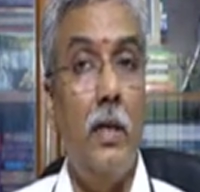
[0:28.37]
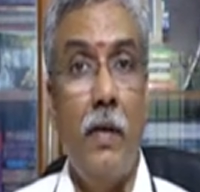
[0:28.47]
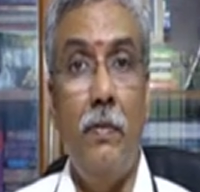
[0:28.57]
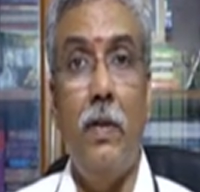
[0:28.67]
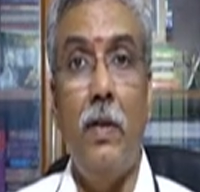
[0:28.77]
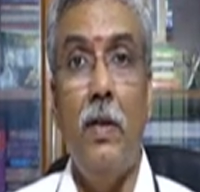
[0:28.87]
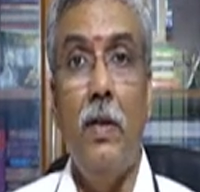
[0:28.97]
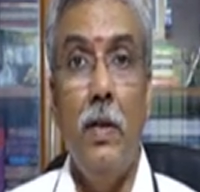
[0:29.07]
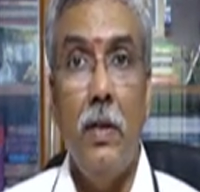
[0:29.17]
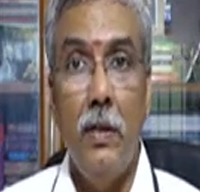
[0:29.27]
Never.
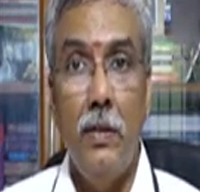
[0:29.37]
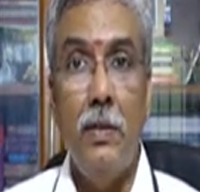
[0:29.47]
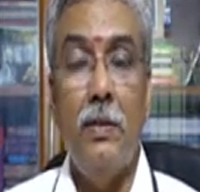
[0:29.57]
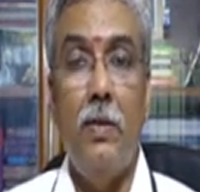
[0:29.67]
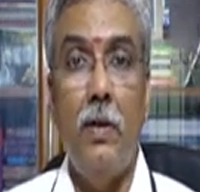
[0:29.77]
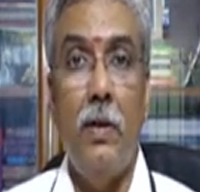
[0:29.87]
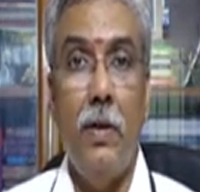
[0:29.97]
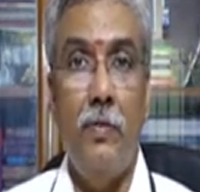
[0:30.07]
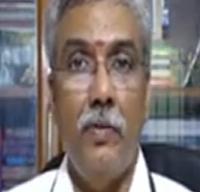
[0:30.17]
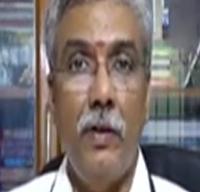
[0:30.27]
It is not
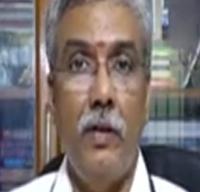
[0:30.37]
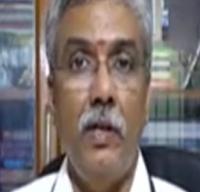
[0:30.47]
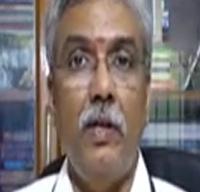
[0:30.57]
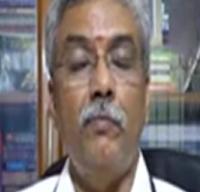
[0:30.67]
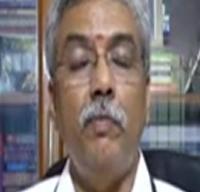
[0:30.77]
life-threatening,